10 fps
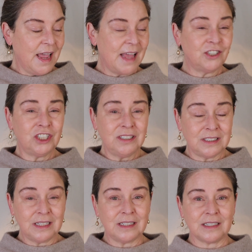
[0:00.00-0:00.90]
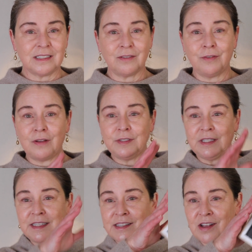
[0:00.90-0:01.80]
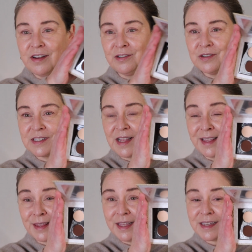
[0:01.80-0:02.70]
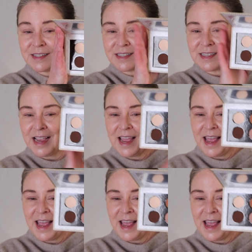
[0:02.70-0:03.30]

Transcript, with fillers: And she did it. The Velvet Liaison looks like this.